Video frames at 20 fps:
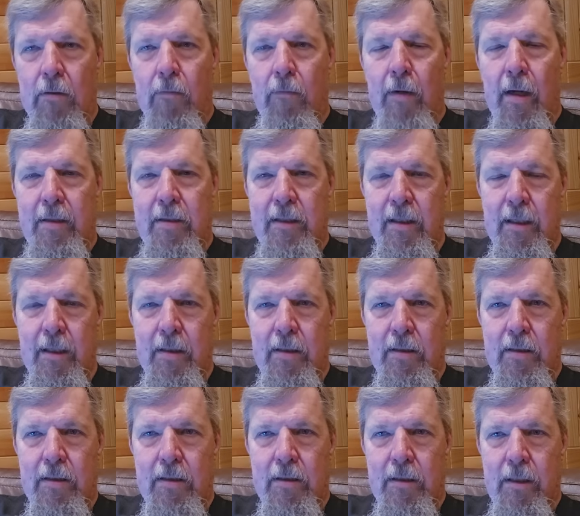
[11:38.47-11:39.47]

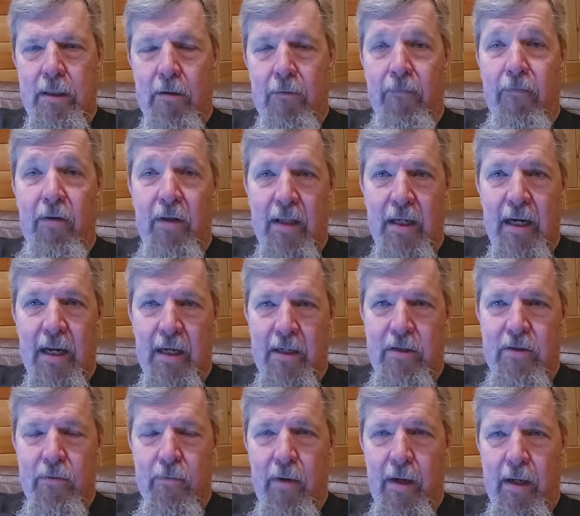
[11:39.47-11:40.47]
residents here for the
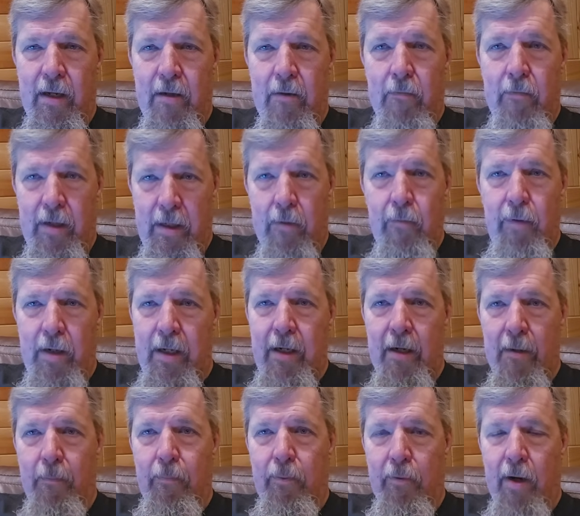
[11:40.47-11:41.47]
next week. We, we
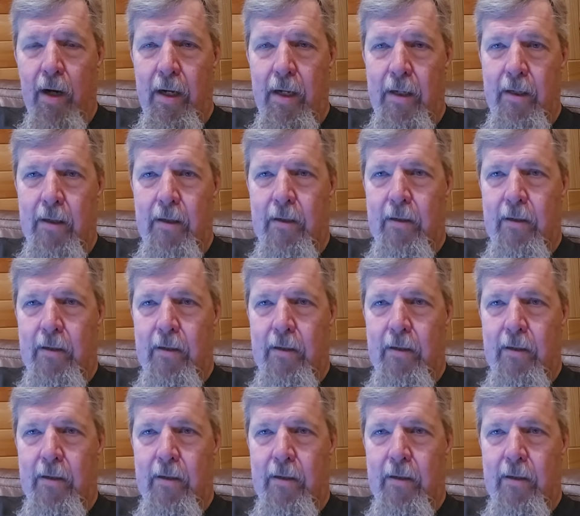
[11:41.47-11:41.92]
need a break.